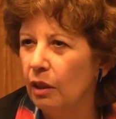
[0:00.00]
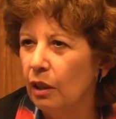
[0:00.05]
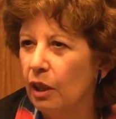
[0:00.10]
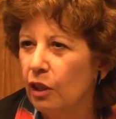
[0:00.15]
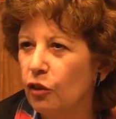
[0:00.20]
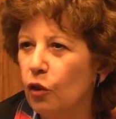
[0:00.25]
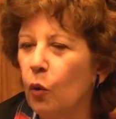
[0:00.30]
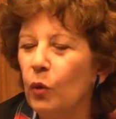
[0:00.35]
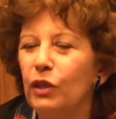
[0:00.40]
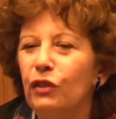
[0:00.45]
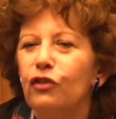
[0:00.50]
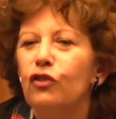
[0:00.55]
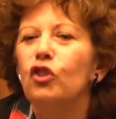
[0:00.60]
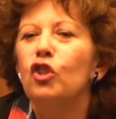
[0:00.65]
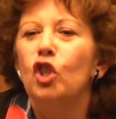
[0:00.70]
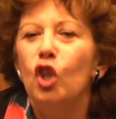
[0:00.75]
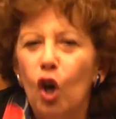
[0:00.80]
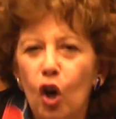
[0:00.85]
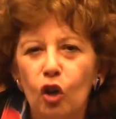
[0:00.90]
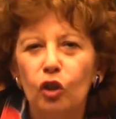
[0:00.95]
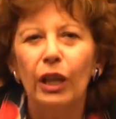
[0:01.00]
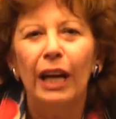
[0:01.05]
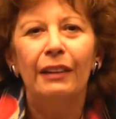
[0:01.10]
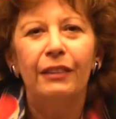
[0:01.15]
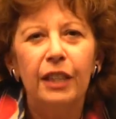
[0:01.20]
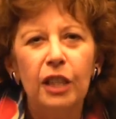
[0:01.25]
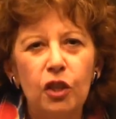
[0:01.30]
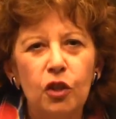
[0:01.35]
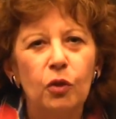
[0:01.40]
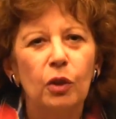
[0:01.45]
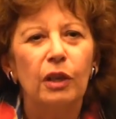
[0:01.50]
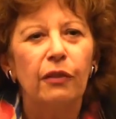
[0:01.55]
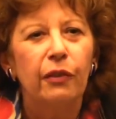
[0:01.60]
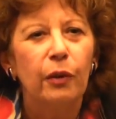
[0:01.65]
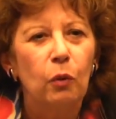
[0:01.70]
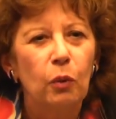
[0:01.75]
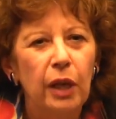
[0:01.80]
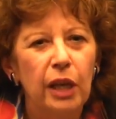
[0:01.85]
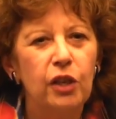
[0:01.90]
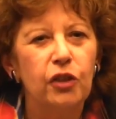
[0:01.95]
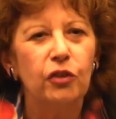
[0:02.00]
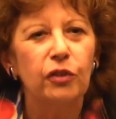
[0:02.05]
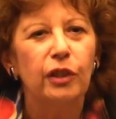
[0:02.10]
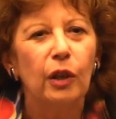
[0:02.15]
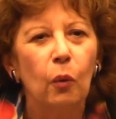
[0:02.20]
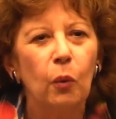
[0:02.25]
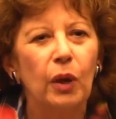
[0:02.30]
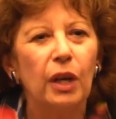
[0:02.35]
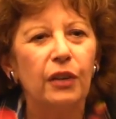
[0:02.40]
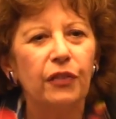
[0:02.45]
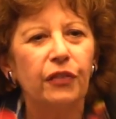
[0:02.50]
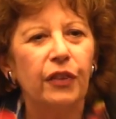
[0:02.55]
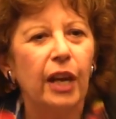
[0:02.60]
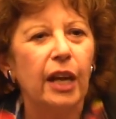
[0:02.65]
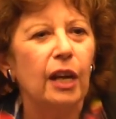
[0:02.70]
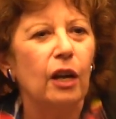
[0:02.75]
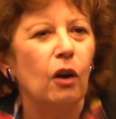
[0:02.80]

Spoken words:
So it's not additional regulation that we are saying,